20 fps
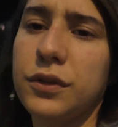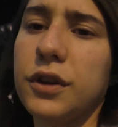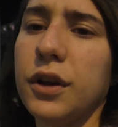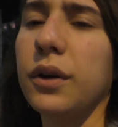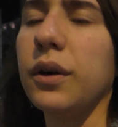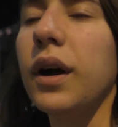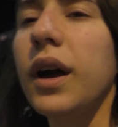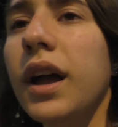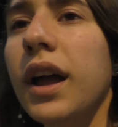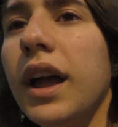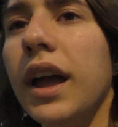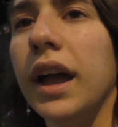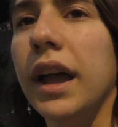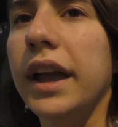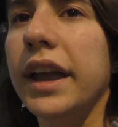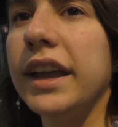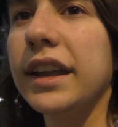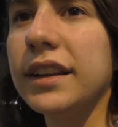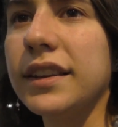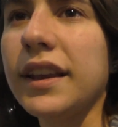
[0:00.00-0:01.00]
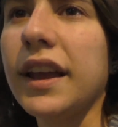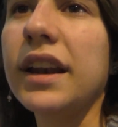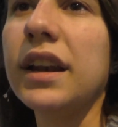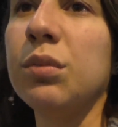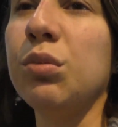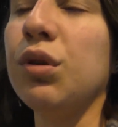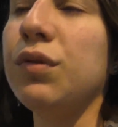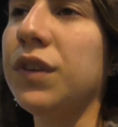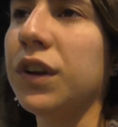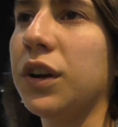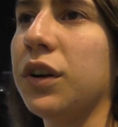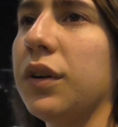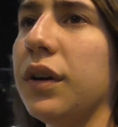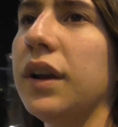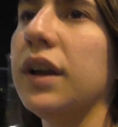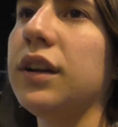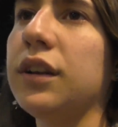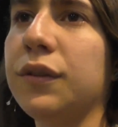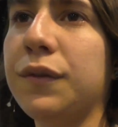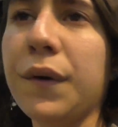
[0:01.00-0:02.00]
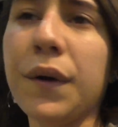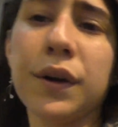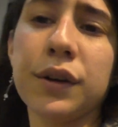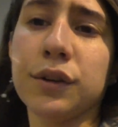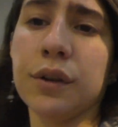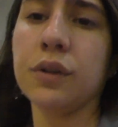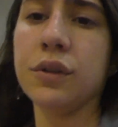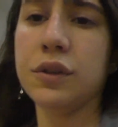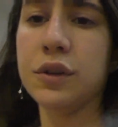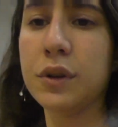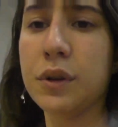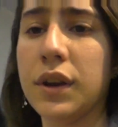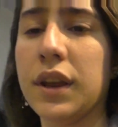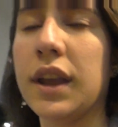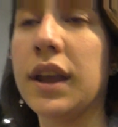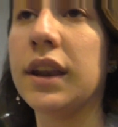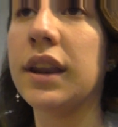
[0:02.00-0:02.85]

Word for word: So he decided to move to Korea to focus on two D,